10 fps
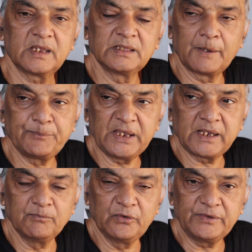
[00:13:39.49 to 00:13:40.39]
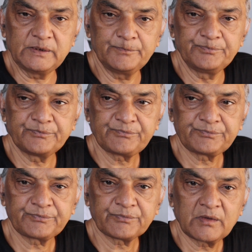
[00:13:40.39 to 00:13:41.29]
in the PK movie.
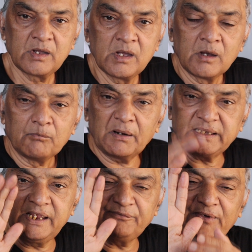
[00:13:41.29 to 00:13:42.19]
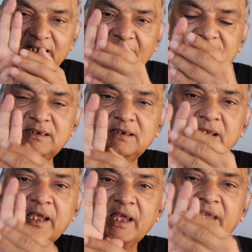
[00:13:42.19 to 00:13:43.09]
But he forgot,
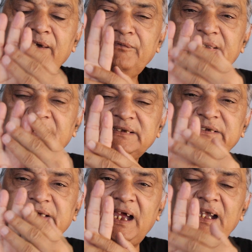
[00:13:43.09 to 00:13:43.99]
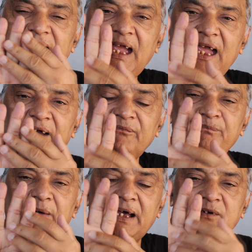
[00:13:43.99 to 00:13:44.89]
every child have
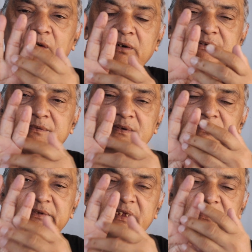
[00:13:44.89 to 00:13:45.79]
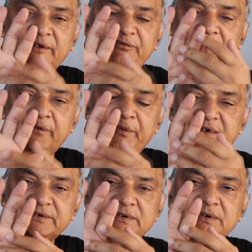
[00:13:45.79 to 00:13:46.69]
barcode, this is the
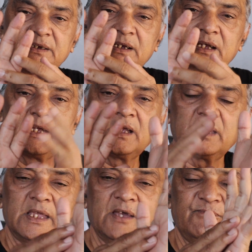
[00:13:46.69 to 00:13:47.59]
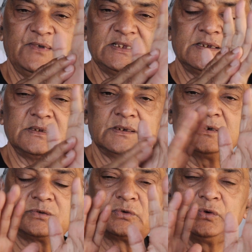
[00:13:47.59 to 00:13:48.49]
fingerprints. Every
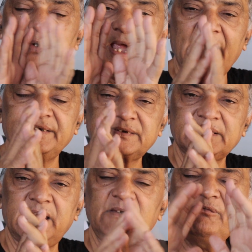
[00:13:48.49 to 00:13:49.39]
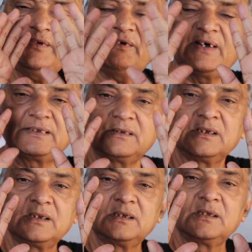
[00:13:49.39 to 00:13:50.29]
two hands, everyone,
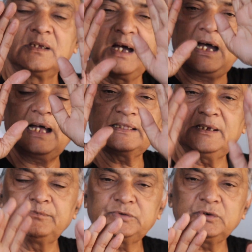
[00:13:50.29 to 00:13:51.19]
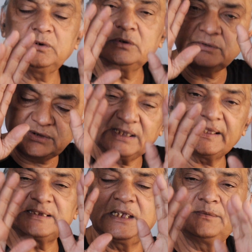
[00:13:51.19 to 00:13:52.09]
Adam too, till
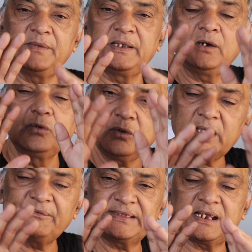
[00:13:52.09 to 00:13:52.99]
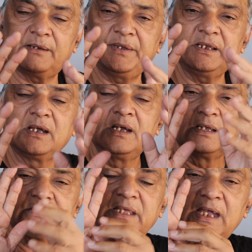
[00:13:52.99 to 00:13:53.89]
the judgment day, whoever they coming,
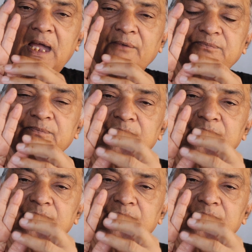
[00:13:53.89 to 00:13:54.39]
they have